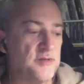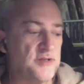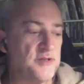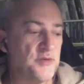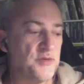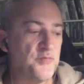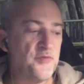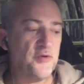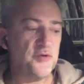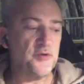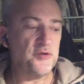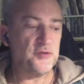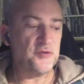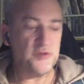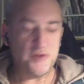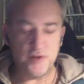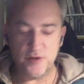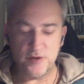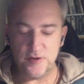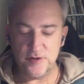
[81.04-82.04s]
was a
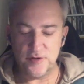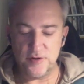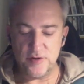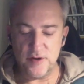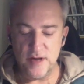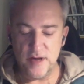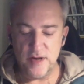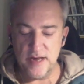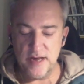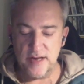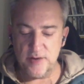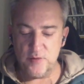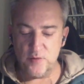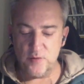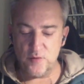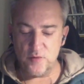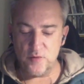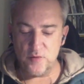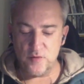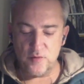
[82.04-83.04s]
producer,
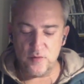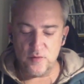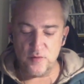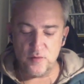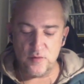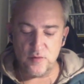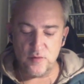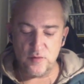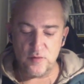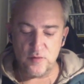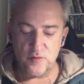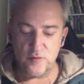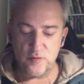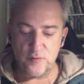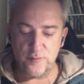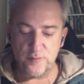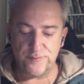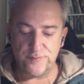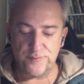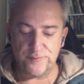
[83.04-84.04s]

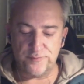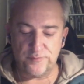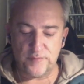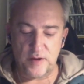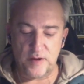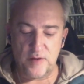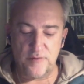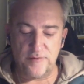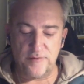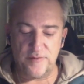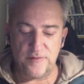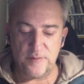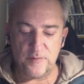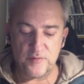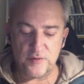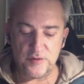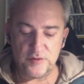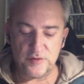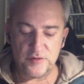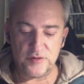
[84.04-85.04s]
who a film
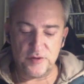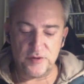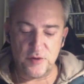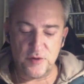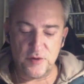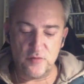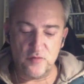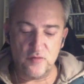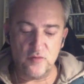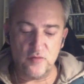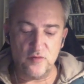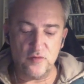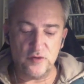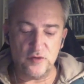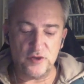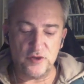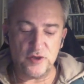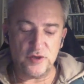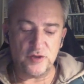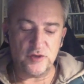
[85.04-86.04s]
producer who
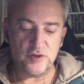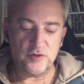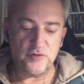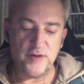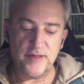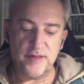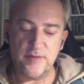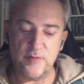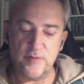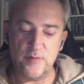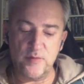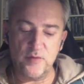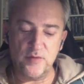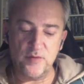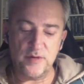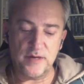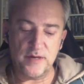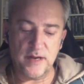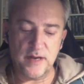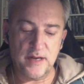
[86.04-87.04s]
just read the
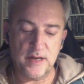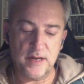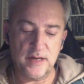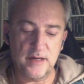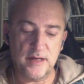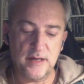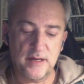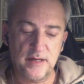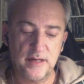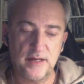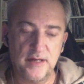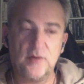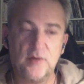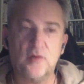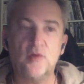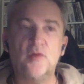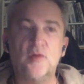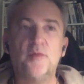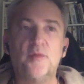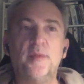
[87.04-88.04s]
book, and he
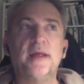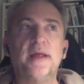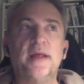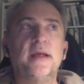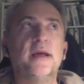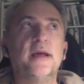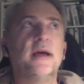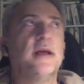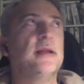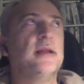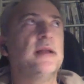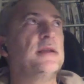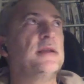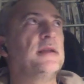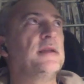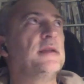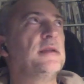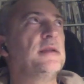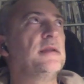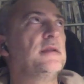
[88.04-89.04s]
called me
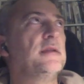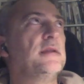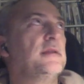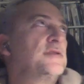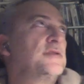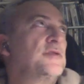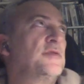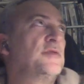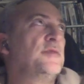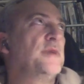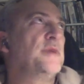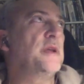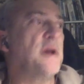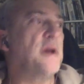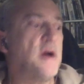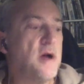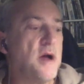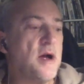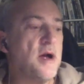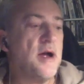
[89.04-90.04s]
and he told me,
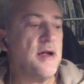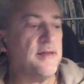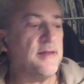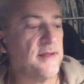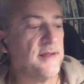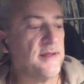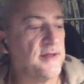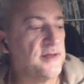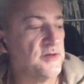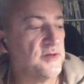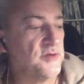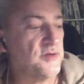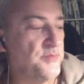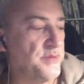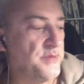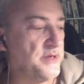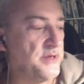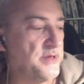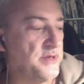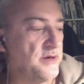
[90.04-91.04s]
"Oh, I think it could
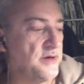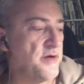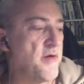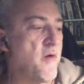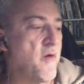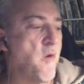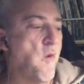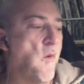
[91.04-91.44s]
be a